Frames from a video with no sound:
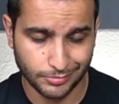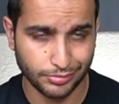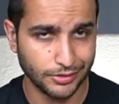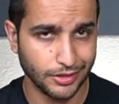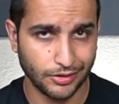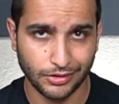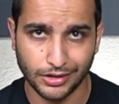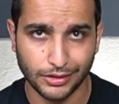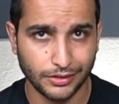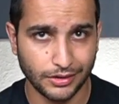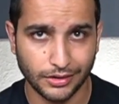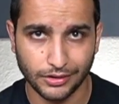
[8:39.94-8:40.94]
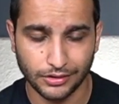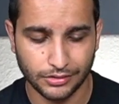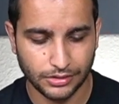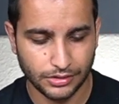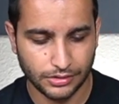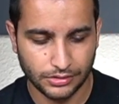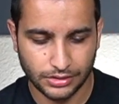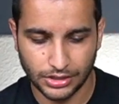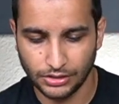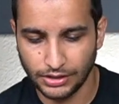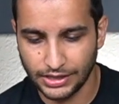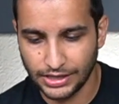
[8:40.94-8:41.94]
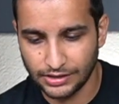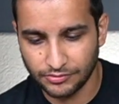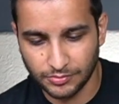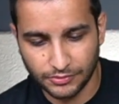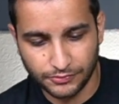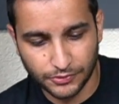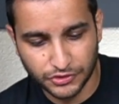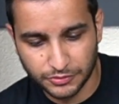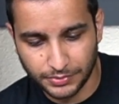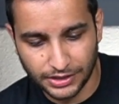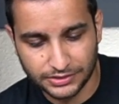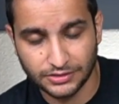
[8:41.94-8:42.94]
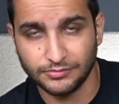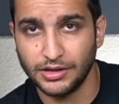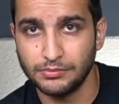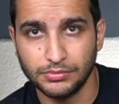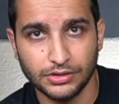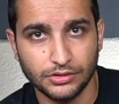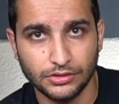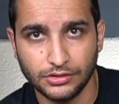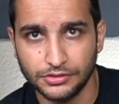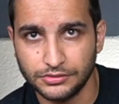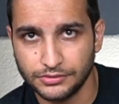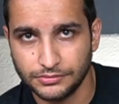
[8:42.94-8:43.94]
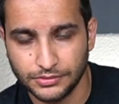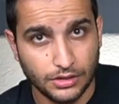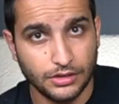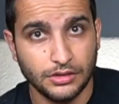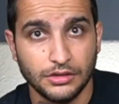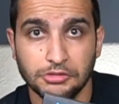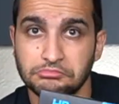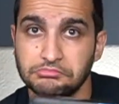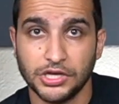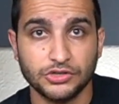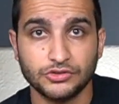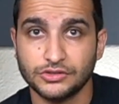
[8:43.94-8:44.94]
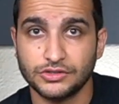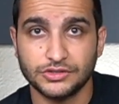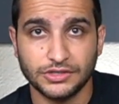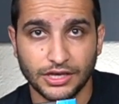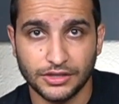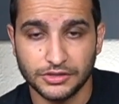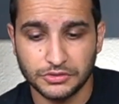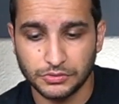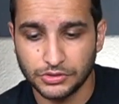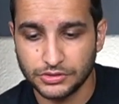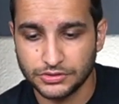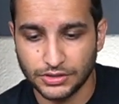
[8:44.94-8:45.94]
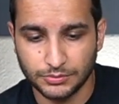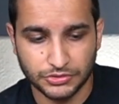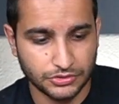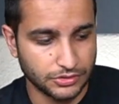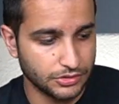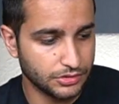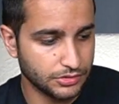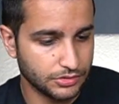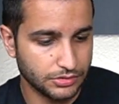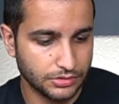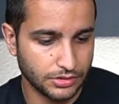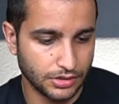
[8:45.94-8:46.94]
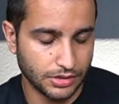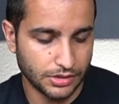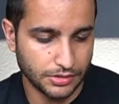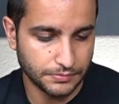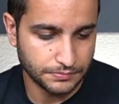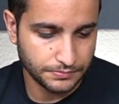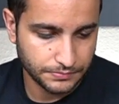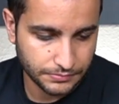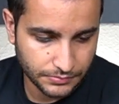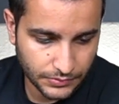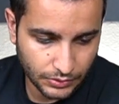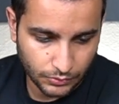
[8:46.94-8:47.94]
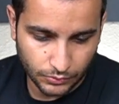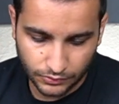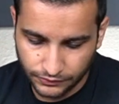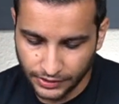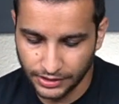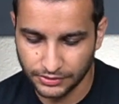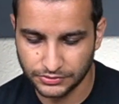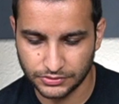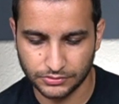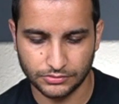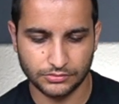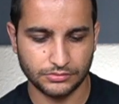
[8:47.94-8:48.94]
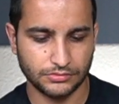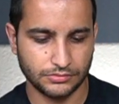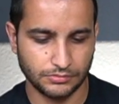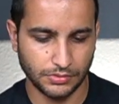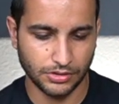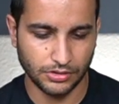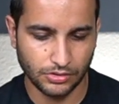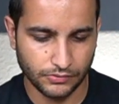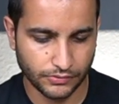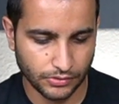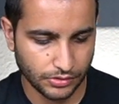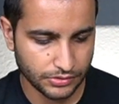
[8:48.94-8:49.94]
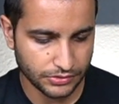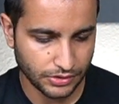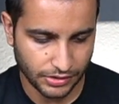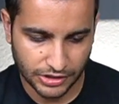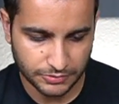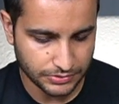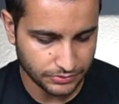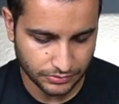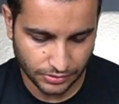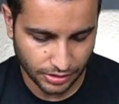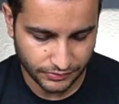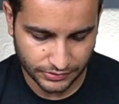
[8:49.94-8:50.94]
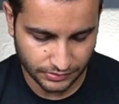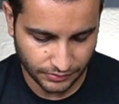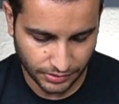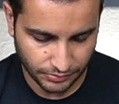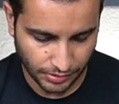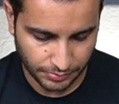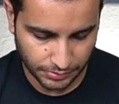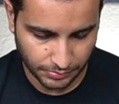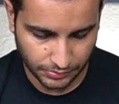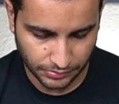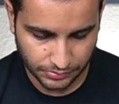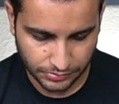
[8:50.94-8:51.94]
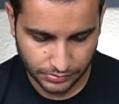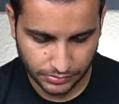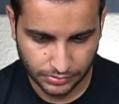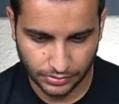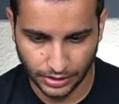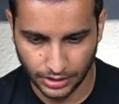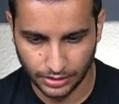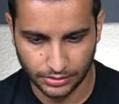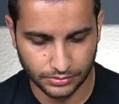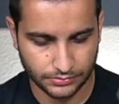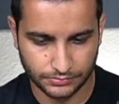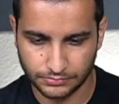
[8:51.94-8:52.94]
preloaded in there. You know, I gave him the full specs of my build. Interested to see how this works. I'm sure um, we'll find out soon. But overall, you know, HP Tuner, obviously very reputable and